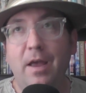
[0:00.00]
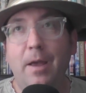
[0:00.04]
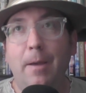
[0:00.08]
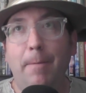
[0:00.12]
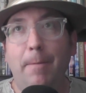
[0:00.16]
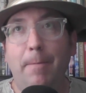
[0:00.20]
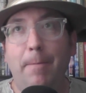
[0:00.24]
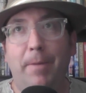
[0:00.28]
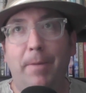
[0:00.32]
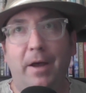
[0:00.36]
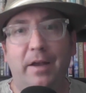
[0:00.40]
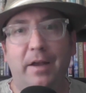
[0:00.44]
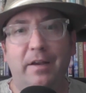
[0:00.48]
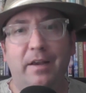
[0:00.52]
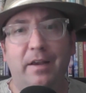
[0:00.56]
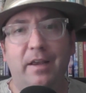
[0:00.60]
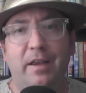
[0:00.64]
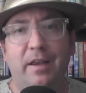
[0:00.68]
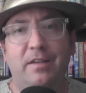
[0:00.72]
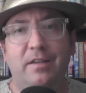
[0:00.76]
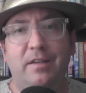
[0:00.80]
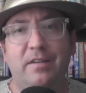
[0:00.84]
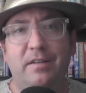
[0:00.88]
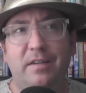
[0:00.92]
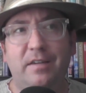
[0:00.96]
But
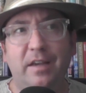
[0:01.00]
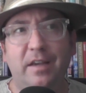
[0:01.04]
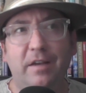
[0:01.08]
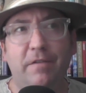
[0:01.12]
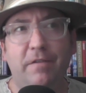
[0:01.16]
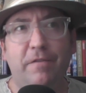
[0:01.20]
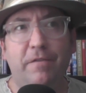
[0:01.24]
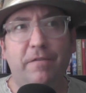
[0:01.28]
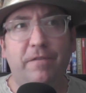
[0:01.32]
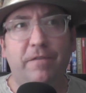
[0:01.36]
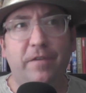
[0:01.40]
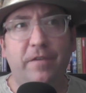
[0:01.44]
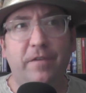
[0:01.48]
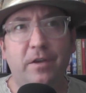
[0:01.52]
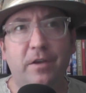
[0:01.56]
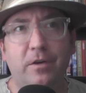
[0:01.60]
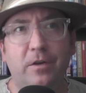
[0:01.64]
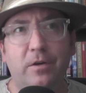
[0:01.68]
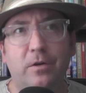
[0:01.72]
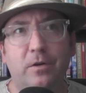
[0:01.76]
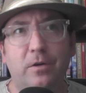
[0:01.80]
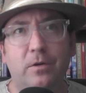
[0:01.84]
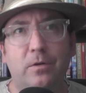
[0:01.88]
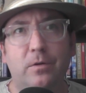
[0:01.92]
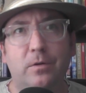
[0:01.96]
it did
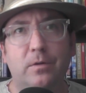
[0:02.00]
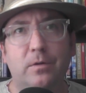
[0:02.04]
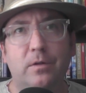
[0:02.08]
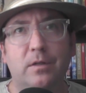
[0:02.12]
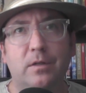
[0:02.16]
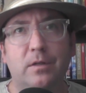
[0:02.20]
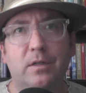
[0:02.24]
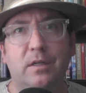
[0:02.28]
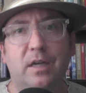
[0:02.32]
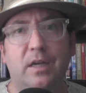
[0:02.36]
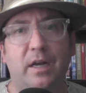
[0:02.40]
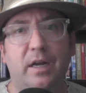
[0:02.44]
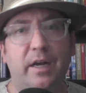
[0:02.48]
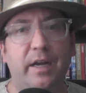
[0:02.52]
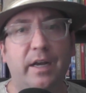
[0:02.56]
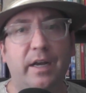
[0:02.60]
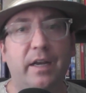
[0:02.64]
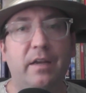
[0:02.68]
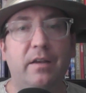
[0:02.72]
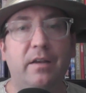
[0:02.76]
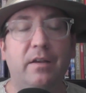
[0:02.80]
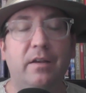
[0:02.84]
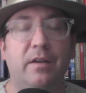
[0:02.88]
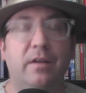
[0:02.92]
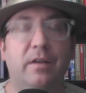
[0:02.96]
feel
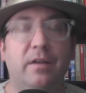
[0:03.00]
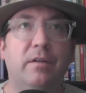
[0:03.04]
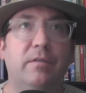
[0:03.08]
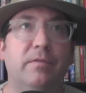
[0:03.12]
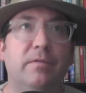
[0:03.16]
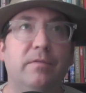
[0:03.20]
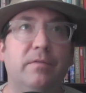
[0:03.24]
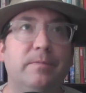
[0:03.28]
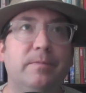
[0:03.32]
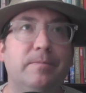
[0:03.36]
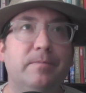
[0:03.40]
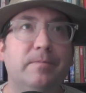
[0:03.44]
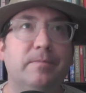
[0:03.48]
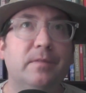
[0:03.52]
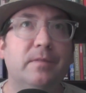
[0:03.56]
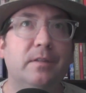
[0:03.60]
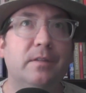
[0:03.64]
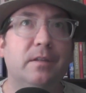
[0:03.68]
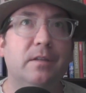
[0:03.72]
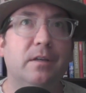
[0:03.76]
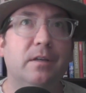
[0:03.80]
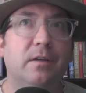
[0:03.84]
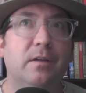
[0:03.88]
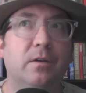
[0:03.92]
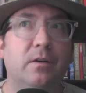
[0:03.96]
kind of
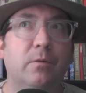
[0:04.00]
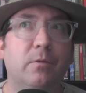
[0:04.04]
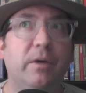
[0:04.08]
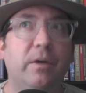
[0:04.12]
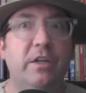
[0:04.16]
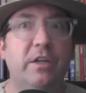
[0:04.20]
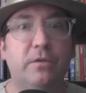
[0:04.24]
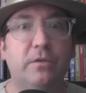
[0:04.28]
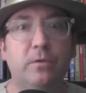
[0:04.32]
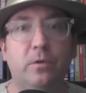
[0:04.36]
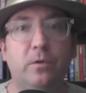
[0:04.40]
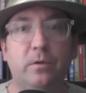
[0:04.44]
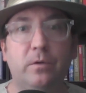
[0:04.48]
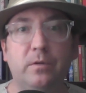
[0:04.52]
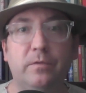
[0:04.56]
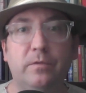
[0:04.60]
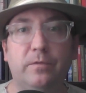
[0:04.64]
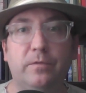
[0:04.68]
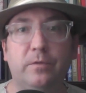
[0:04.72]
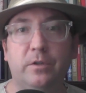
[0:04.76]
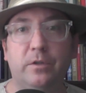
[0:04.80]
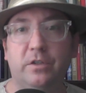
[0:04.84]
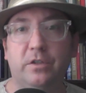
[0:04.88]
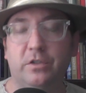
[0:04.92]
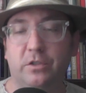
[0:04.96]
wasteful
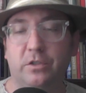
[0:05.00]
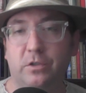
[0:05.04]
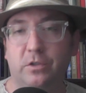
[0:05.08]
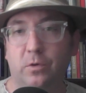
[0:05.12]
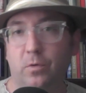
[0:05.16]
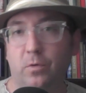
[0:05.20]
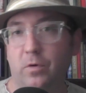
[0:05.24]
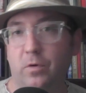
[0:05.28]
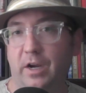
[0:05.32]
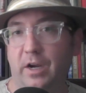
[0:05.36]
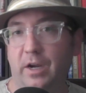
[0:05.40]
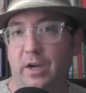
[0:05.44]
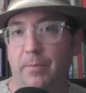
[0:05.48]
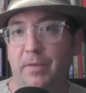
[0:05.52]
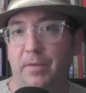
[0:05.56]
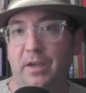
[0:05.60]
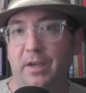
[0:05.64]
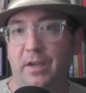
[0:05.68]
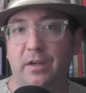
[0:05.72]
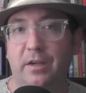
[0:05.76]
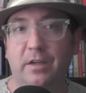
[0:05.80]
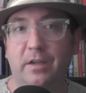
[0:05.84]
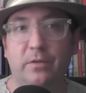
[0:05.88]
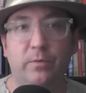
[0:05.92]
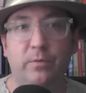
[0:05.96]
for the story,
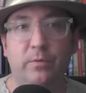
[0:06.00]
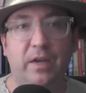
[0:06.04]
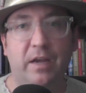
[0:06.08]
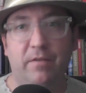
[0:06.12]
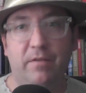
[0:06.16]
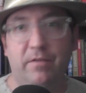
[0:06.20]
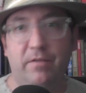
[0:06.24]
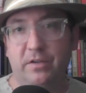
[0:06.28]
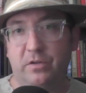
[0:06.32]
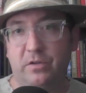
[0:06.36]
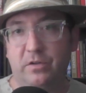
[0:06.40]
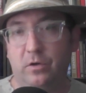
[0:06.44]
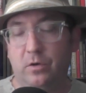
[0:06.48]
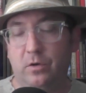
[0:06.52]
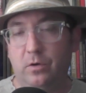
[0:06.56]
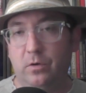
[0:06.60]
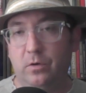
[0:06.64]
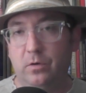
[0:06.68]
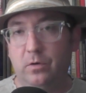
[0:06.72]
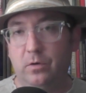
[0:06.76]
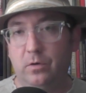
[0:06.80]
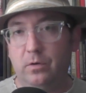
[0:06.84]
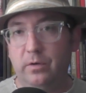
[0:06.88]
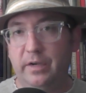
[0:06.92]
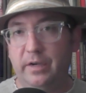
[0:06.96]
because we have this
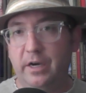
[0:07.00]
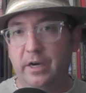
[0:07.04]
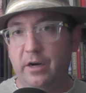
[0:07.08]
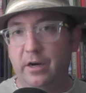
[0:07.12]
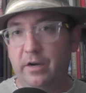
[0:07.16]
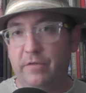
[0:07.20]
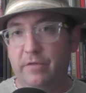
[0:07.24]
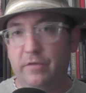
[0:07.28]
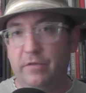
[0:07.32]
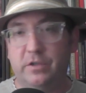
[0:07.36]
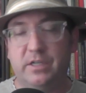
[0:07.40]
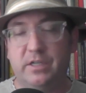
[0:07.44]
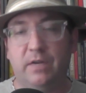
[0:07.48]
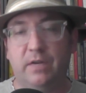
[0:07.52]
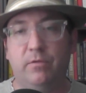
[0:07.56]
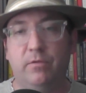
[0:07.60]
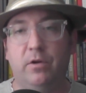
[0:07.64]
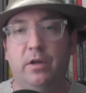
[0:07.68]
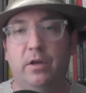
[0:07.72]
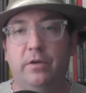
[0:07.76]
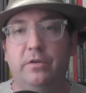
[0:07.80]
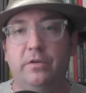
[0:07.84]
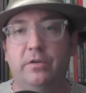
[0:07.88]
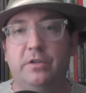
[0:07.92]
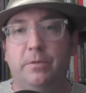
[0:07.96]
whole narrative for several
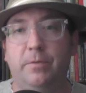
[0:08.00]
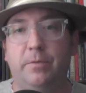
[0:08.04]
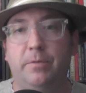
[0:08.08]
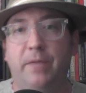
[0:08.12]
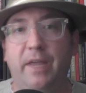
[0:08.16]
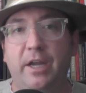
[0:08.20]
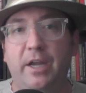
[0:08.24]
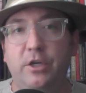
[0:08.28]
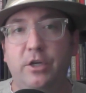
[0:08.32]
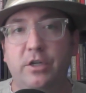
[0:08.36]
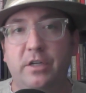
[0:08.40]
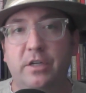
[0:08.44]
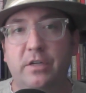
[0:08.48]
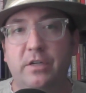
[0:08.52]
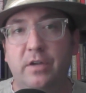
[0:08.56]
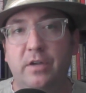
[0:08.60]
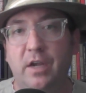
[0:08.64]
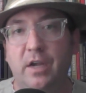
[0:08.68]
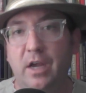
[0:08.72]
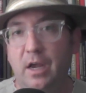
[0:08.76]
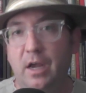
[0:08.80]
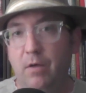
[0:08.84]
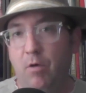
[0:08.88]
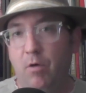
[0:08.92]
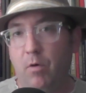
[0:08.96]
hundreds of pages.
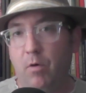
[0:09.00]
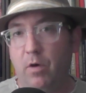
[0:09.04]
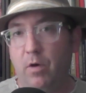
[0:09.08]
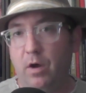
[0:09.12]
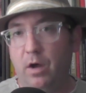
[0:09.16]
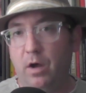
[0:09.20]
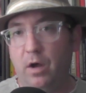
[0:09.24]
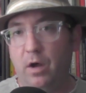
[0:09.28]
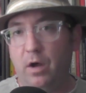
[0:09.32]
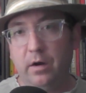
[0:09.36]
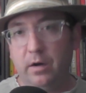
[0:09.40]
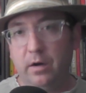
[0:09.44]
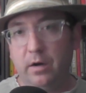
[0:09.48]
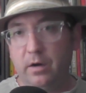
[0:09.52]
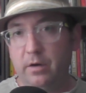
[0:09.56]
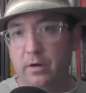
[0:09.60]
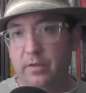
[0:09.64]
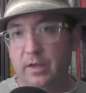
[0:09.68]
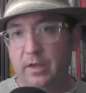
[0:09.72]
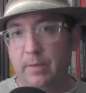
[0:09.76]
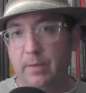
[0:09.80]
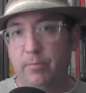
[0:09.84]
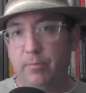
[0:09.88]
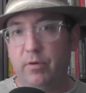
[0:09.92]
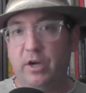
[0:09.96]
We're under
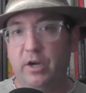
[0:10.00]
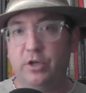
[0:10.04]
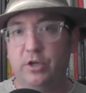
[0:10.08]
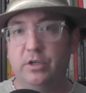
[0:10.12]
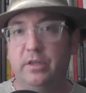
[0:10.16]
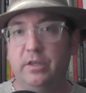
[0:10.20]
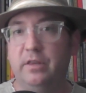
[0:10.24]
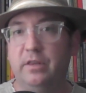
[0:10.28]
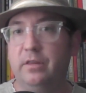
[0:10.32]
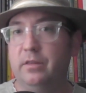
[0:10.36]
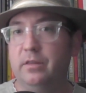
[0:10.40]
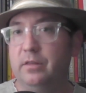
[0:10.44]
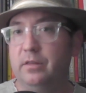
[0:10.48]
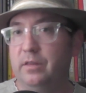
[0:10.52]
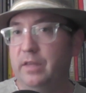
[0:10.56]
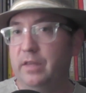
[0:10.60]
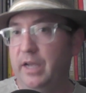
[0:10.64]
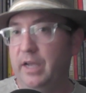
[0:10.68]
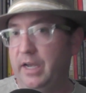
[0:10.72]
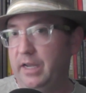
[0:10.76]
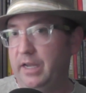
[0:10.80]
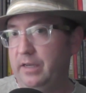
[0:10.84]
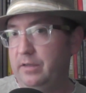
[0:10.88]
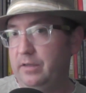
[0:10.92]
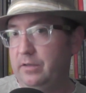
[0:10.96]
the impression
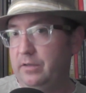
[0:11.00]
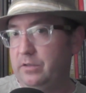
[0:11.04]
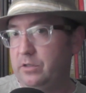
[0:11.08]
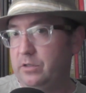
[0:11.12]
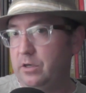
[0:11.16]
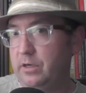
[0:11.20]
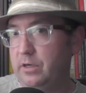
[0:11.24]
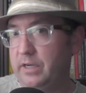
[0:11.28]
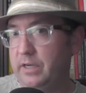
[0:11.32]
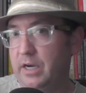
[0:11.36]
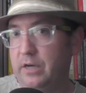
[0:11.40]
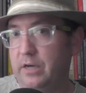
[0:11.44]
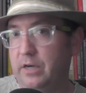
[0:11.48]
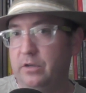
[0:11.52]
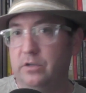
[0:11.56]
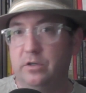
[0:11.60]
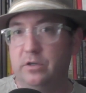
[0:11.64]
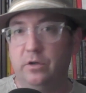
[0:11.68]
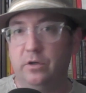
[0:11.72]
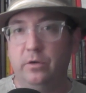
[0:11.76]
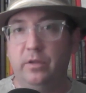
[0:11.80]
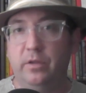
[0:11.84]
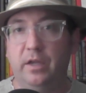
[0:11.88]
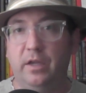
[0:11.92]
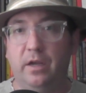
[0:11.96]
that certain characters are
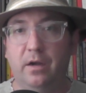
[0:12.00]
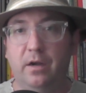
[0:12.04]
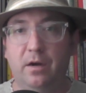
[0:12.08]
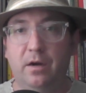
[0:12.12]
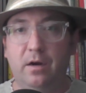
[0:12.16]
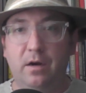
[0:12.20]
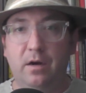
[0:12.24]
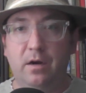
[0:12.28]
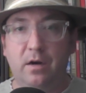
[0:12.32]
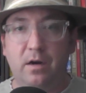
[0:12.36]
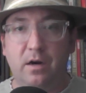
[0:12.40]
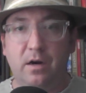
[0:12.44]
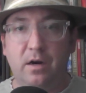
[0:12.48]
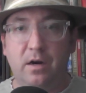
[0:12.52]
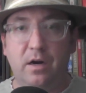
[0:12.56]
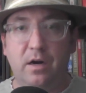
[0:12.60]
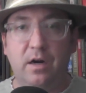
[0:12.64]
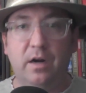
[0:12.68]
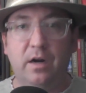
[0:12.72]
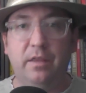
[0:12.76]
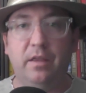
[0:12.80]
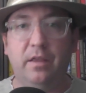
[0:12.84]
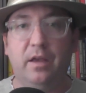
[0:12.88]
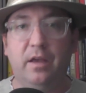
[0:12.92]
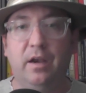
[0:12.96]
who they
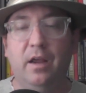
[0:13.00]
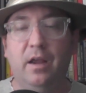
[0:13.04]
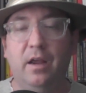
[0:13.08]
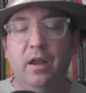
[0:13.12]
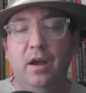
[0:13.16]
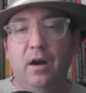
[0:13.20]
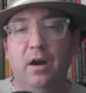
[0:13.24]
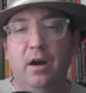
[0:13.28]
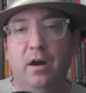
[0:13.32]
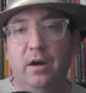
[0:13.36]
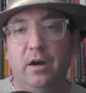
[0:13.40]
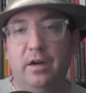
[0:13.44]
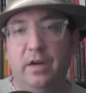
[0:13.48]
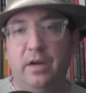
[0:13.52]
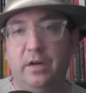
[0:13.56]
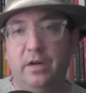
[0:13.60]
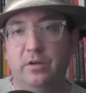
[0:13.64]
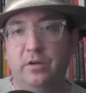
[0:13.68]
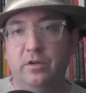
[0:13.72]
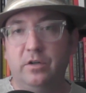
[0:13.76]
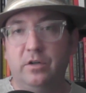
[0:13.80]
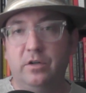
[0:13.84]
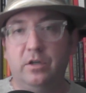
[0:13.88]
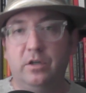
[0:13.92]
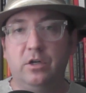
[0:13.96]
are, and that our
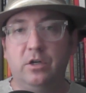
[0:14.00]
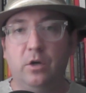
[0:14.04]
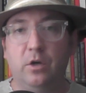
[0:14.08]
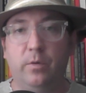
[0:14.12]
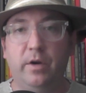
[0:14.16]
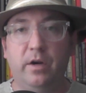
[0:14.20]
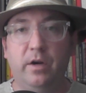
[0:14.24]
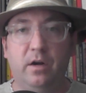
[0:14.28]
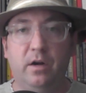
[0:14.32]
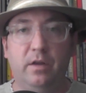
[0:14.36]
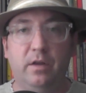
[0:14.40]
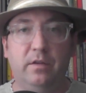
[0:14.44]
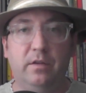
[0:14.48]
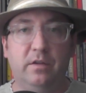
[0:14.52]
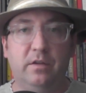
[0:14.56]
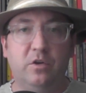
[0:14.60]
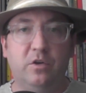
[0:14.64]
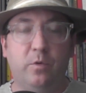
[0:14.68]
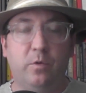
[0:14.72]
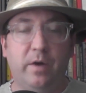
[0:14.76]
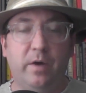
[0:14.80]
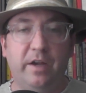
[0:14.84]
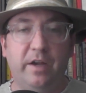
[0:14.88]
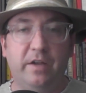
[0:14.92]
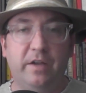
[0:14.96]
characters are going on this
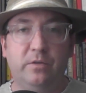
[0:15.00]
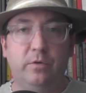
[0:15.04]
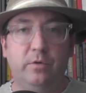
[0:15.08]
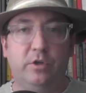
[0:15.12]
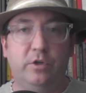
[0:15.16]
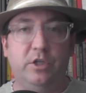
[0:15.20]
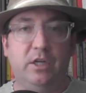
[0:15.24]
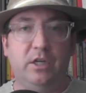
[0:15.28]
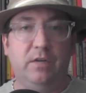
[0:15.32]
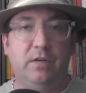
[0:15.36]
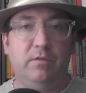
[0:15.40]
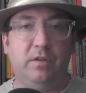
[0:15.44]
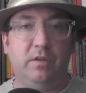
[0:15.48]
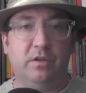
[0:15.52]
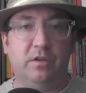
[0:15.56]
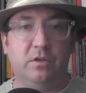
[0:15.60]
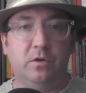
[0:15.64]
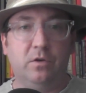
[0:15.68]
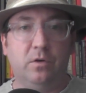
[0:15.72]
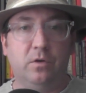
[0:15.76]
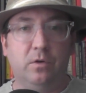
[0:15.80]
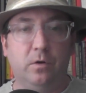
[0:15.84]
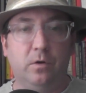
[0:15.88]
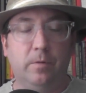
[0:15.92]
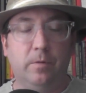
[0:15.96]
quest to achieve this
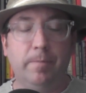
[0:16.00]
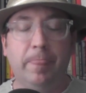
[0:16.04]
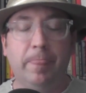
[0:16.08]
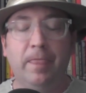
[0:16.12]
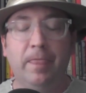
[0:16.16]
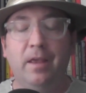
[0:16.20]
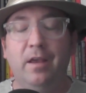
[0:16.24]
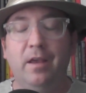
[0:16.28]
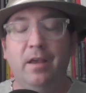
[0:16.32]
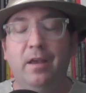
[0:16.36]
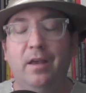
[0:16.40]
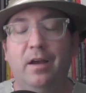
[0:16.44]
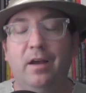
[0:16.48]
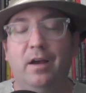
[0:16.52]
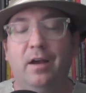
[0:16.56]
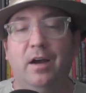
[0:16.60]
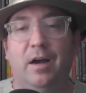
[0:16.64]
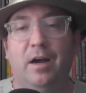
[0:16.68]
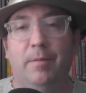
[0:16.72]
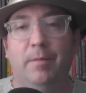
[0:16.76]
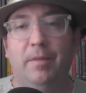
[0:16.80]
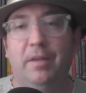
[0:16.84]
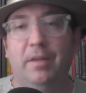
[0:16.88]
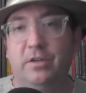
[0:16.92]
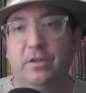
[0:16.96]
goal.
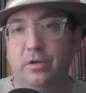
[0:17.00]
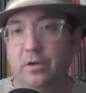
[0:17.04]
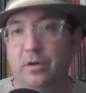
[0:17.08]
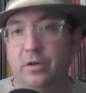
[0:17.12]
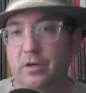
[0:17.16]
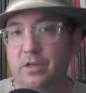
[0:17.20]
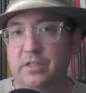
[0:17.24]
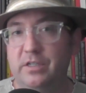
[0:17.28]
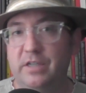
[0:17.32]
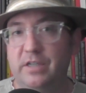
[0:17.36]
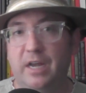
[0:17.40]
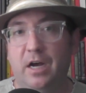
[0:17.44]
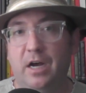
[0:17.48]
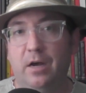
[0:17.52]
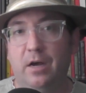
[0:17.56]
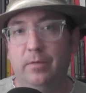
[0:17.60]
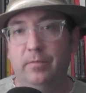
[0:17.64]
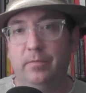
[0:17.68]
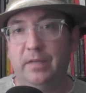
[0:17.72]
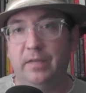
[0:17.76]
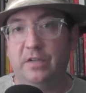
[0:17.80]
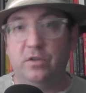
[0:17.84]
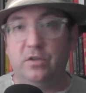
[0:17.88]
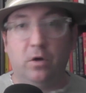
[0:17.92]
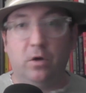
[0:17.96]
And it turns out
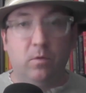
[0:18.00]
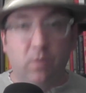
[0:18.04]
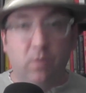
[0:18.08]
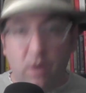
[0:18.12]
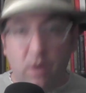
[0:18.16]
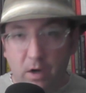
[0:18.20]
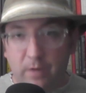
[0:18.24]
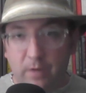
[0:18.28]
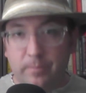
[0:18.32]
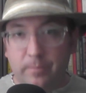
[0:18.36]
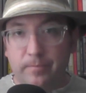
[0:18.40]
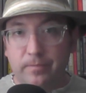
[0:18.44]
that's all wrong.